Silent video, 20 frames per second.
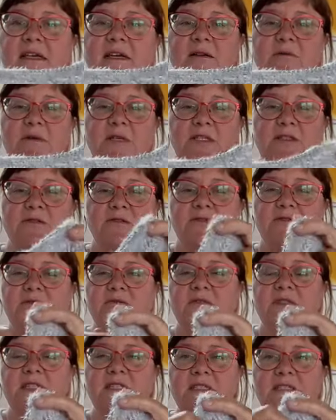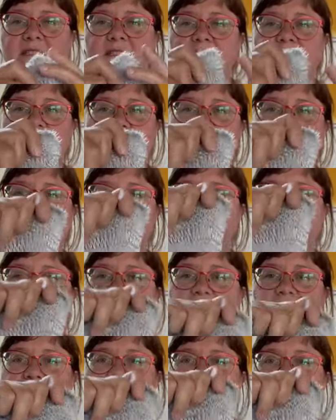when you do these stitches,
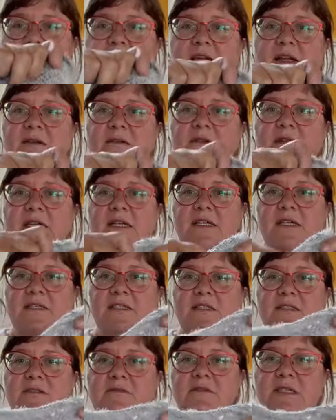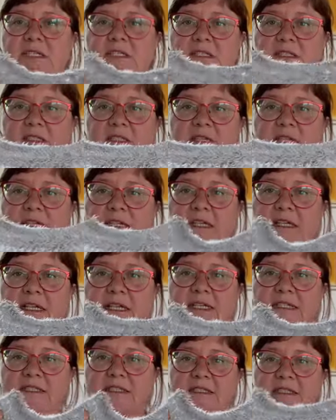it's very stretchy and
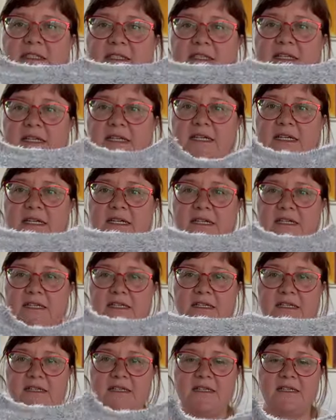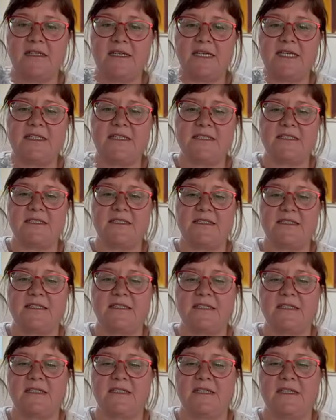elastic and nice.
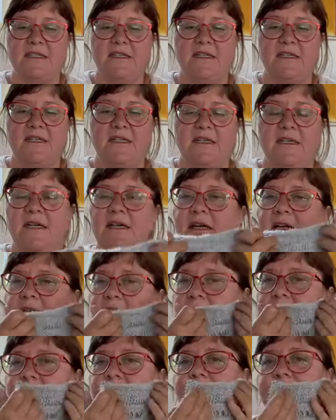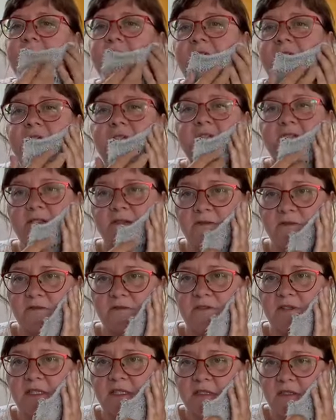And it doesn't
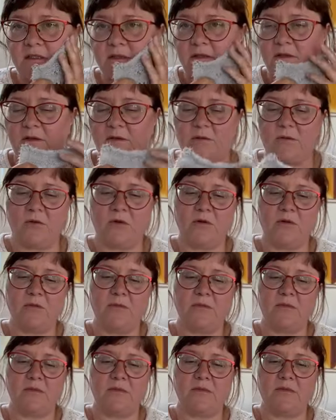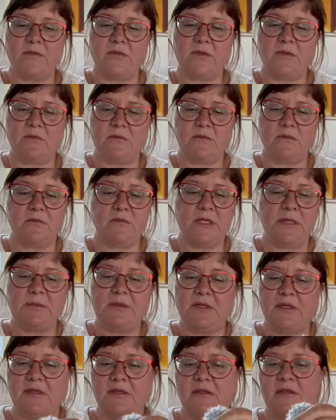feel warm.
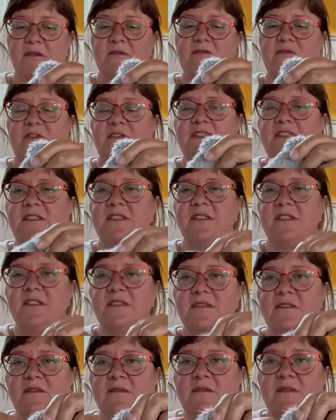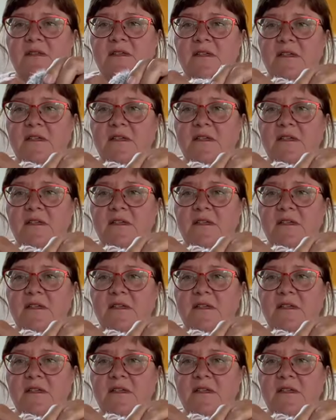Maybe the fuzziness, or